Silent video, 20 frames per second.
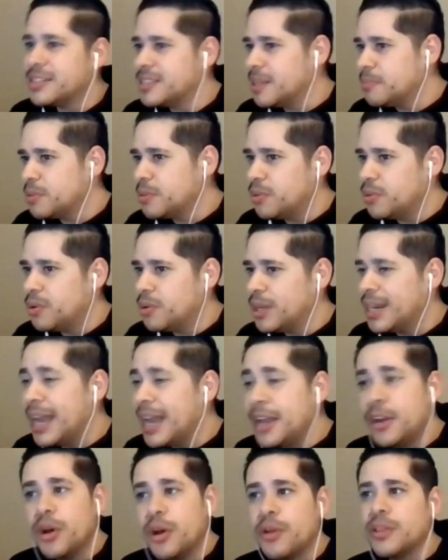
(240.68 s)
acceptable. And
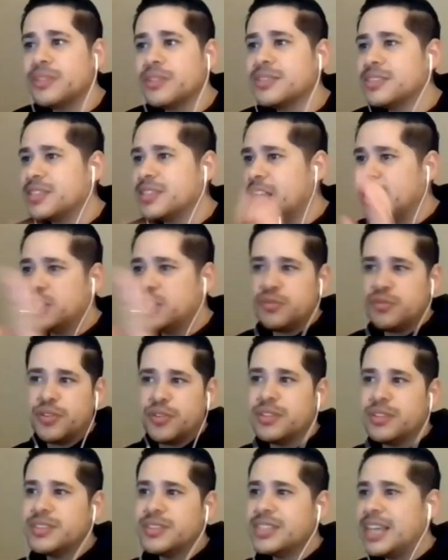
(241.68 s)
I know this is not just
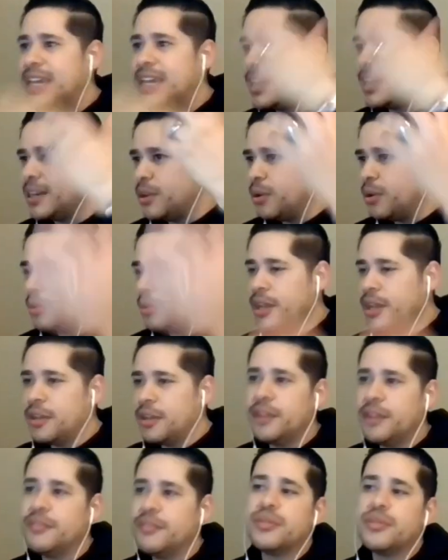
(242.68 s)
for the set. I know they
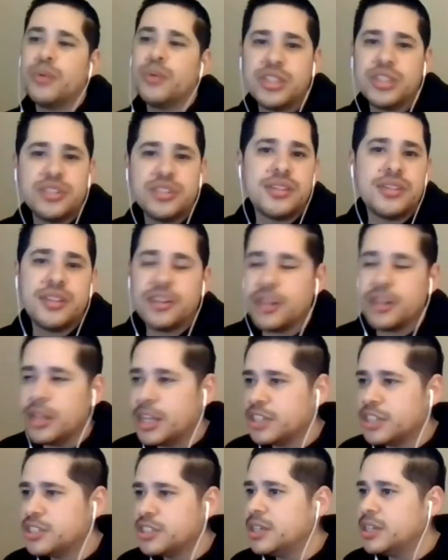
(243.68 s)
have other watches in their
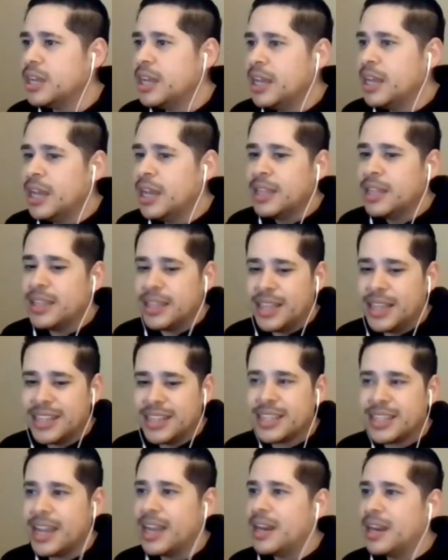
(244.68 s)
collection
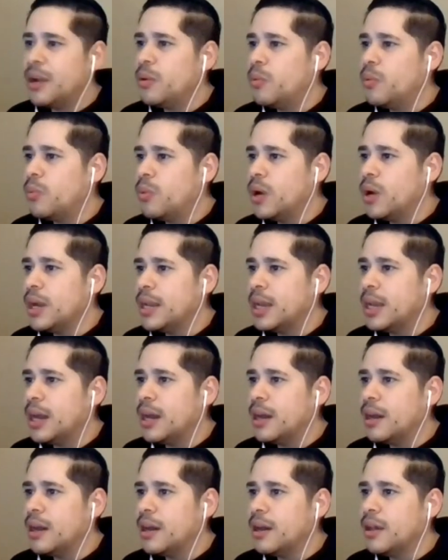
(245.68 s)
that's kind of what
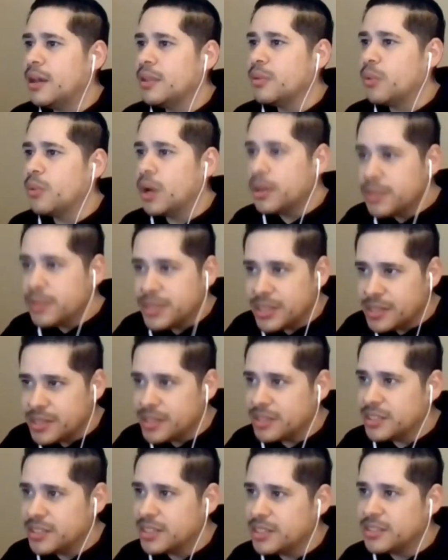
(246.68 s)
the water
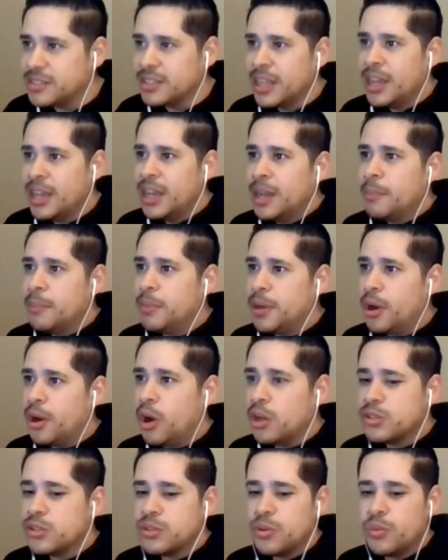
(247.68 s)
resistance is. But
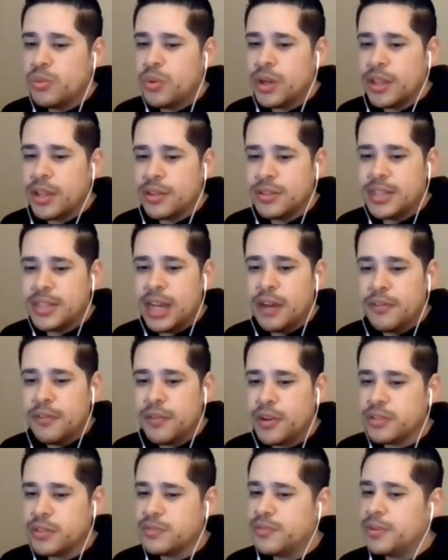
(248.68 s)
also, one of the
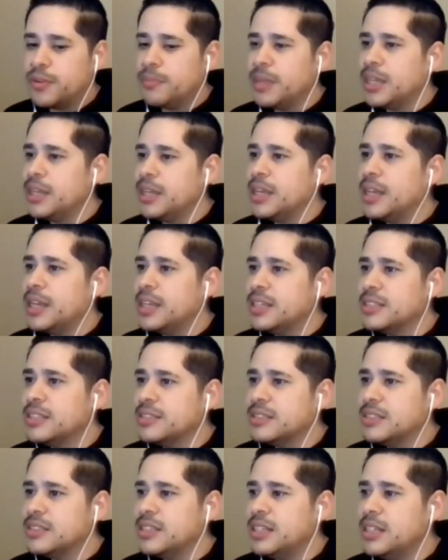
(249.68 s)
downfalls for me
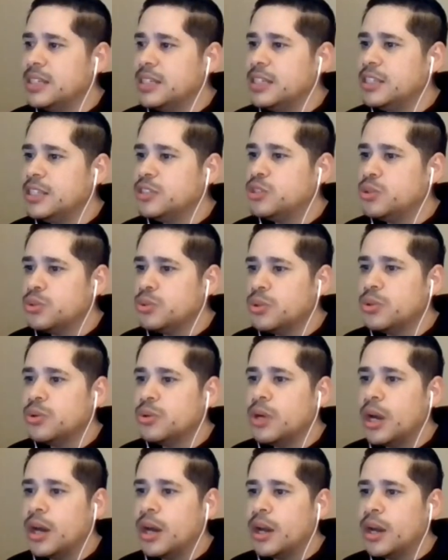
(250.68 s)
is the
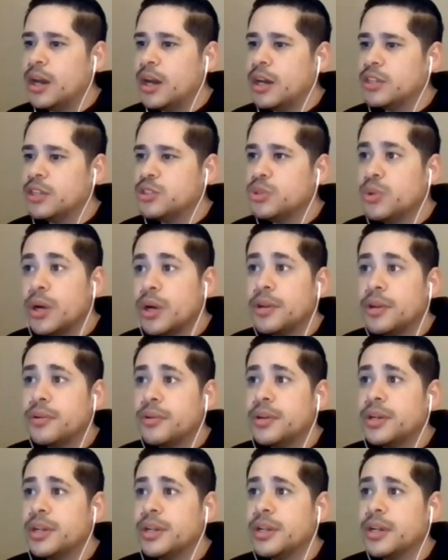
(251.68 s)

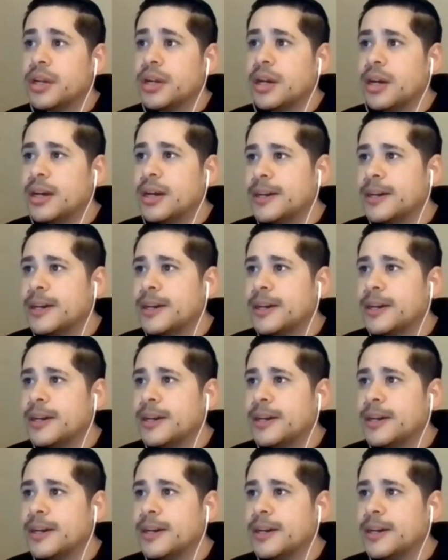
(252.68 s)
200